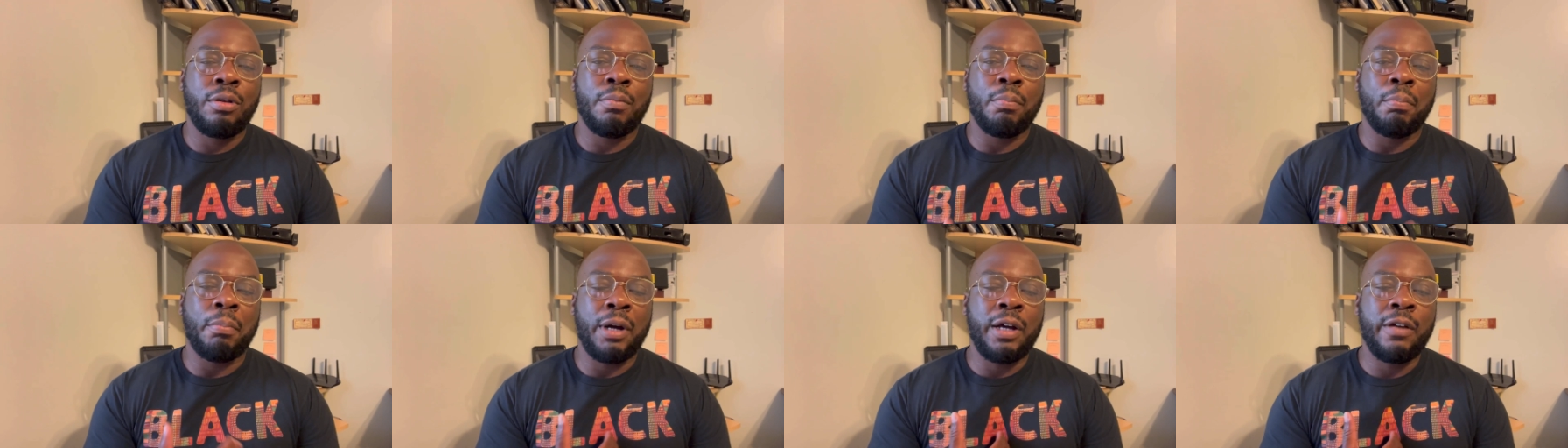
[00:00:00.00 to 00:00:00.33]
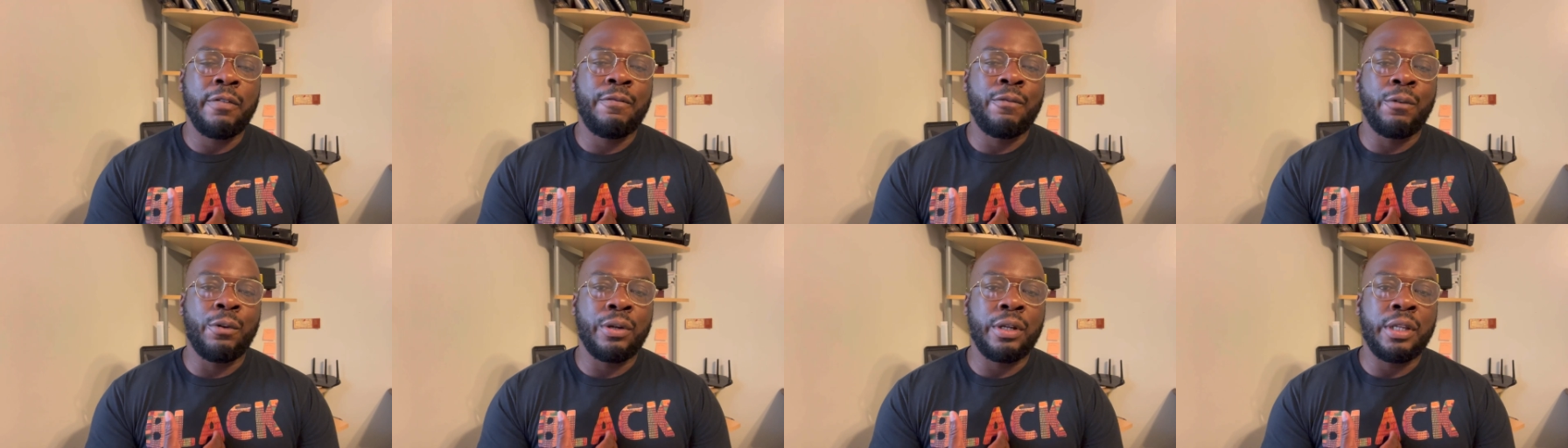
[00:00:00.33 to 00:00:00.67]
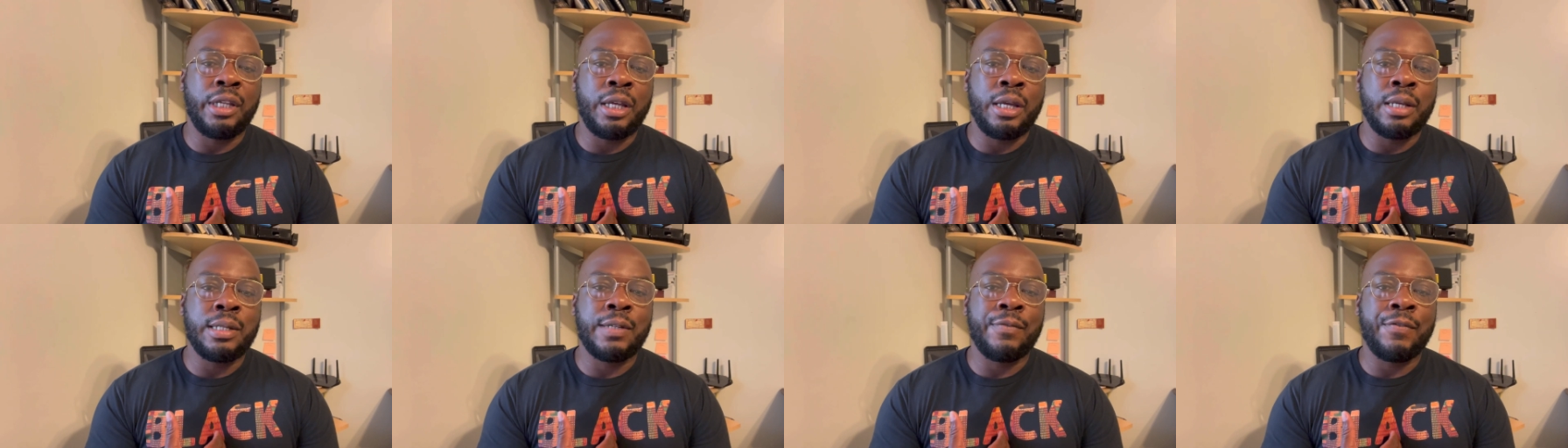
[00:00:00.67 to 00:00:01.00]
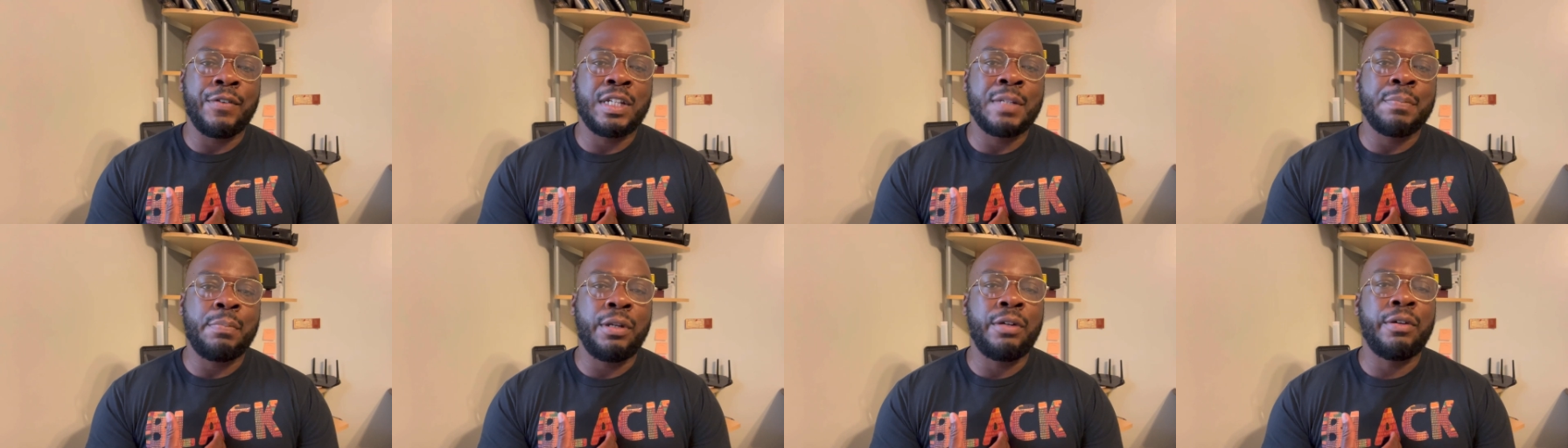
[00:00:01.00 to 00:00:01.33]
my 40 years of
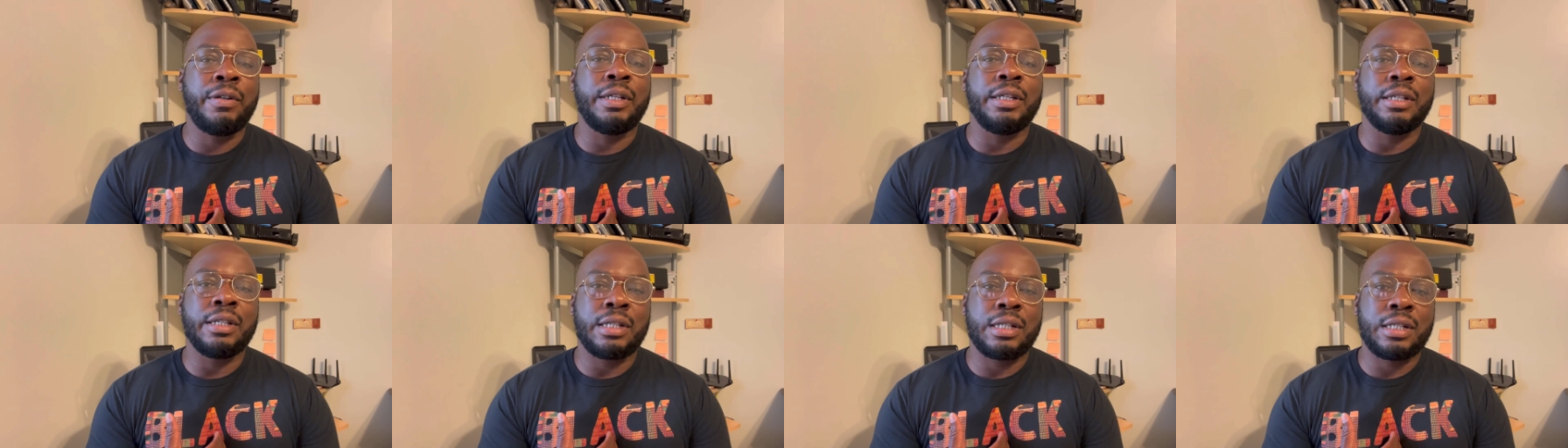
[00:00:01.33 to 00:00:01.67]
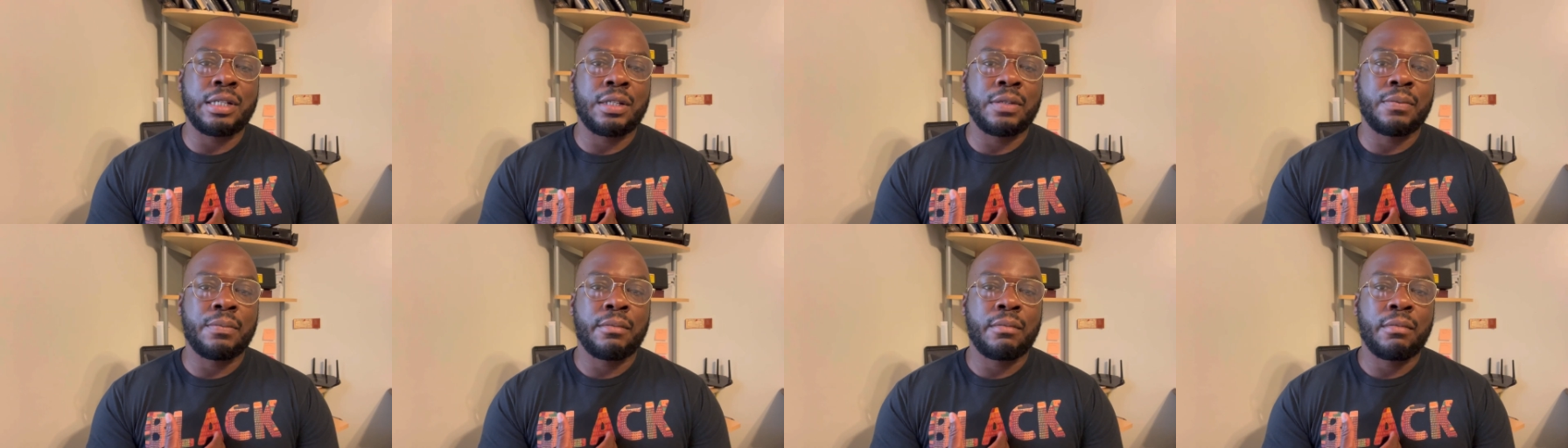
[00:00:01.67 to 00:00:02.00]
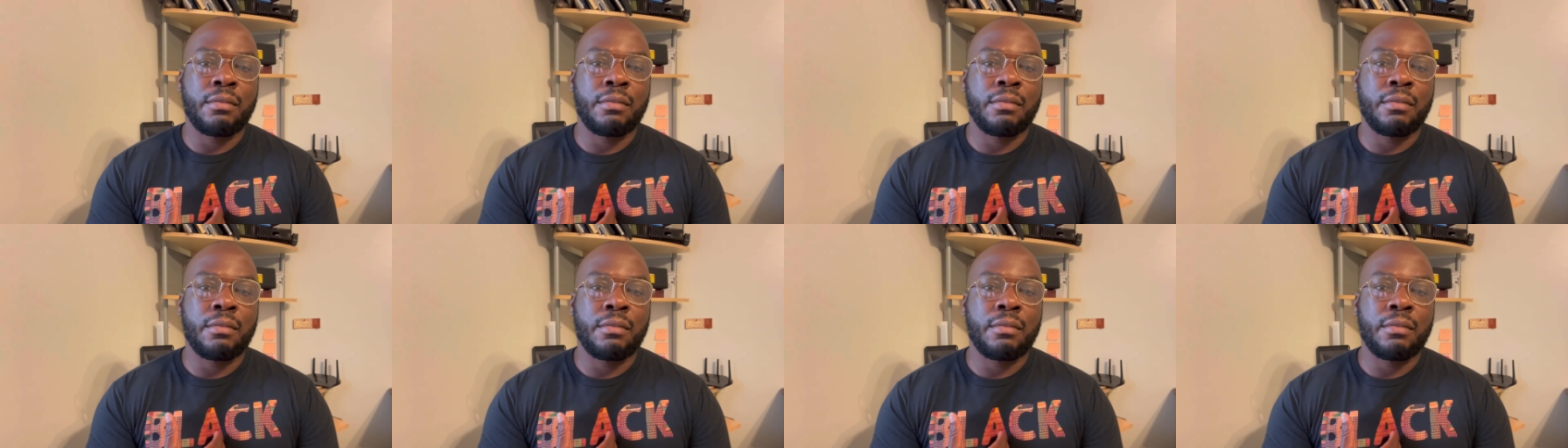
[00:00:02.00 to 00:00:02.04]
experience.